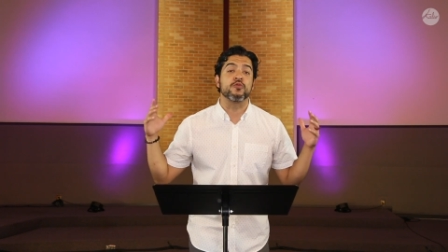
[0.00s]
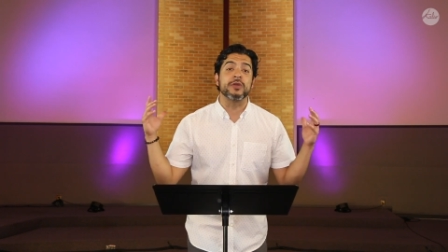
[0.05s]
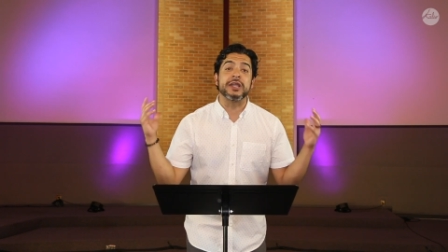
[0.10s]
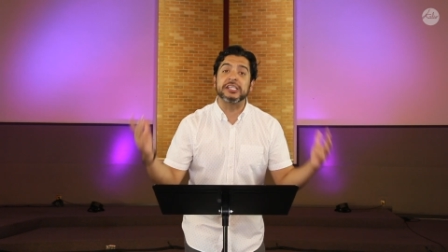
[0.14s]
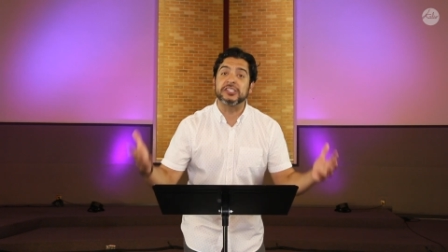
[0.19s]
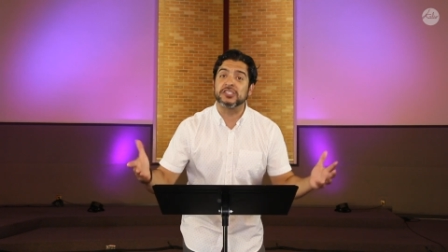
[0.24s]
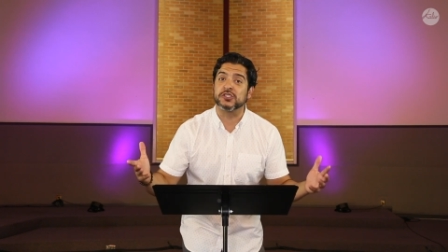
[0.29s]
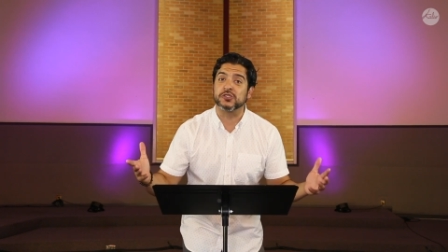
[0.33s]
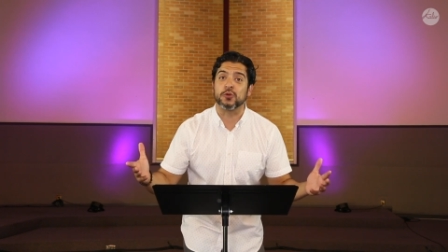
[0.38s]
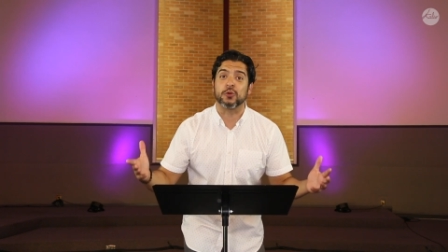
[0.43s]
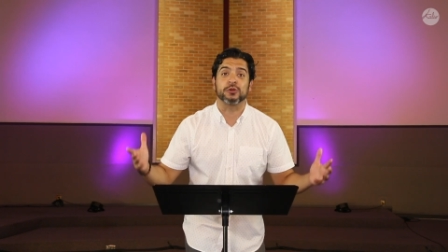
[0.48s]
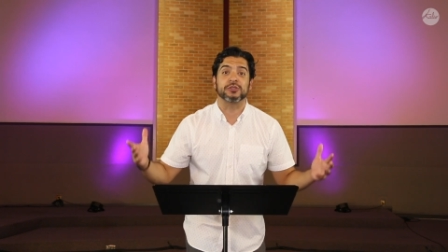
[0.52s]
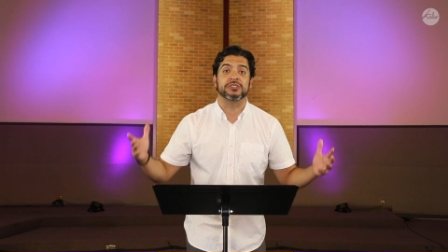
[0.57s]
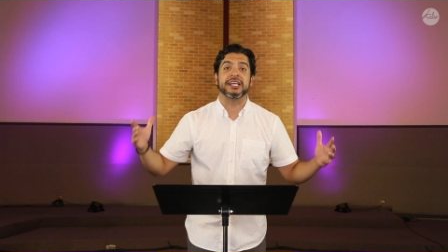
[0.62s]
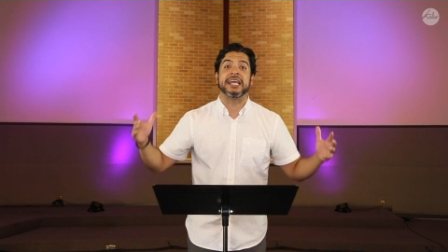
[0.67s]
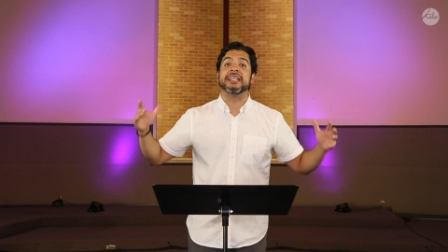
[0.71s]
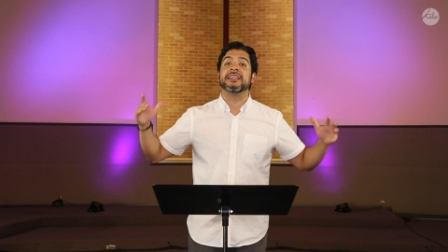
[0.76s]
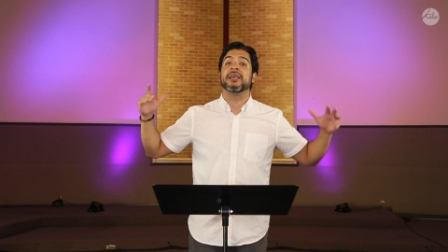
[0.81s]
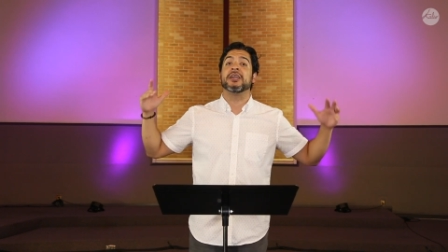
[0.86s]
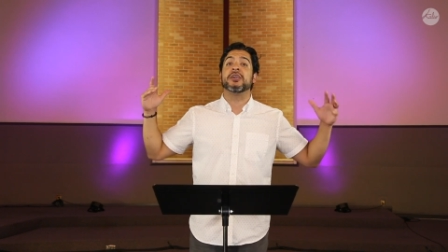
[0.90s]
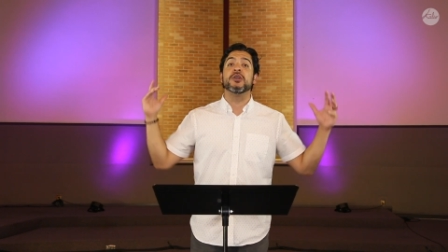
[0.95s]
resource
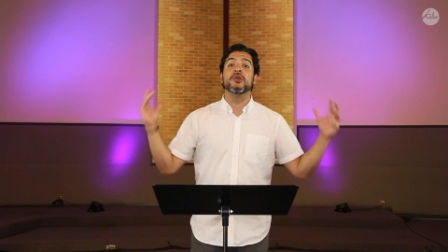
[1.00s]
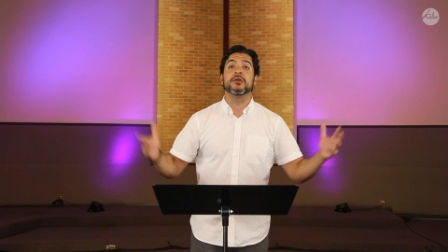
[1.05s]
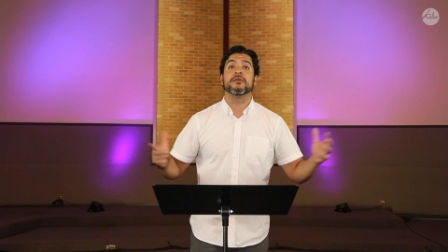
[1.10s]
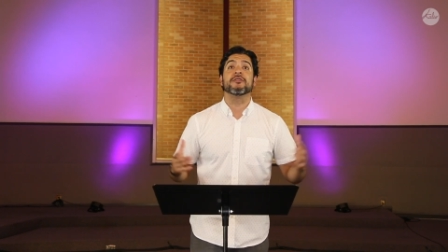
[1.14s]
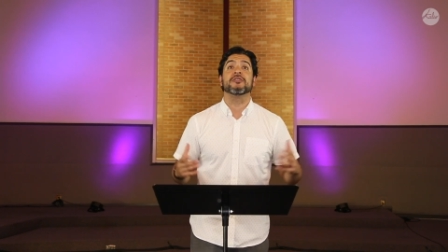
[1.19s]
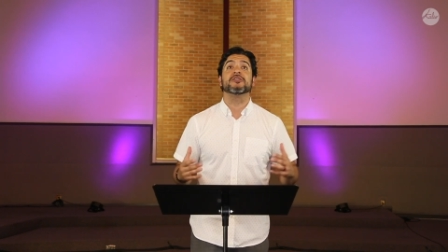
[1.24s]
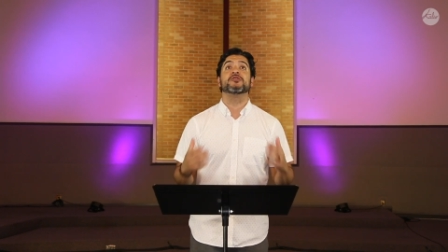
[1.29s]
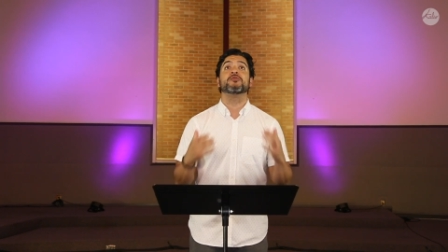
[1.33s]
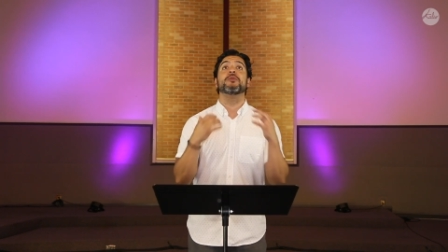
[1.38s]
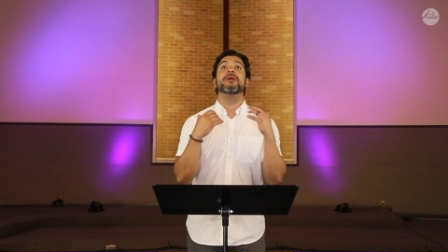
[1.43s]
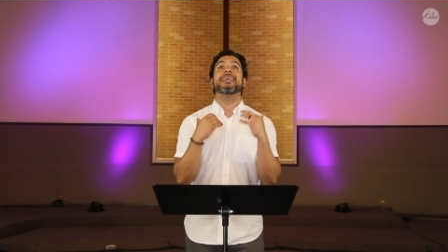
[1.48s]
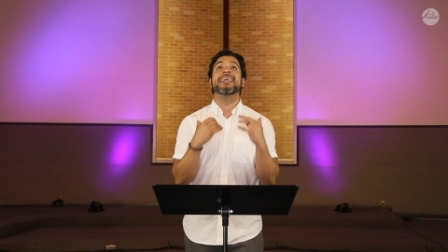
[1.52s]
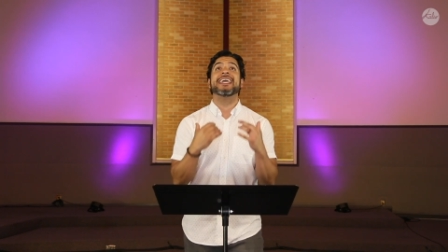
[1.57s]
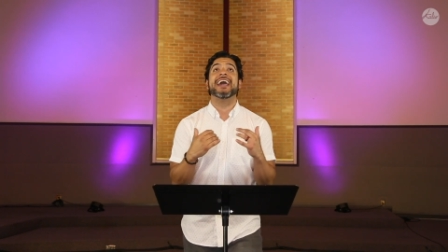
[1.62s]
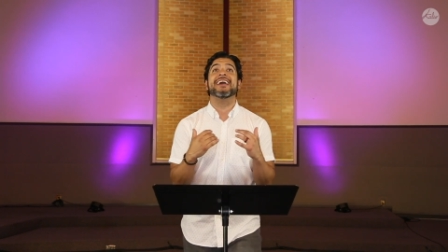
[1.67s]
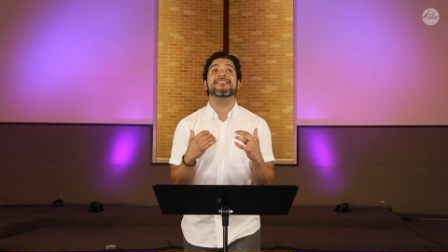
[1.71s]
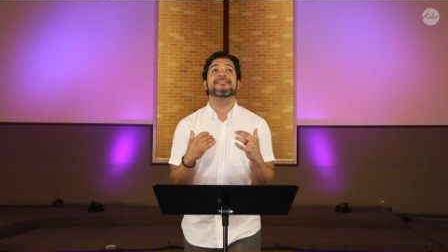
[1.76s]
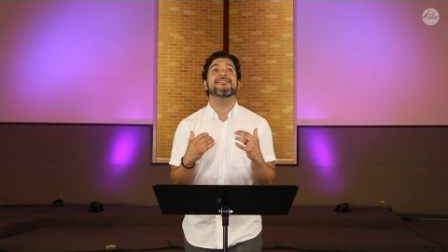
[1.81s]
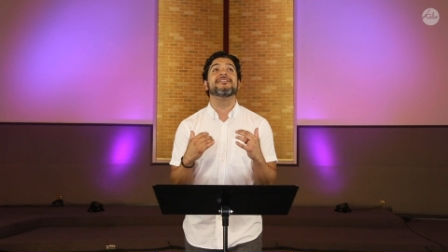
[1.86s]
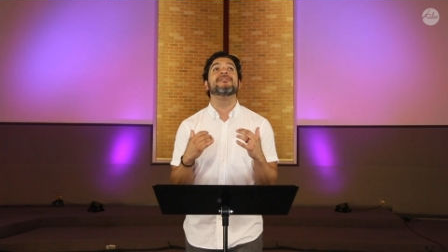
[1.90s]
in the universe. We get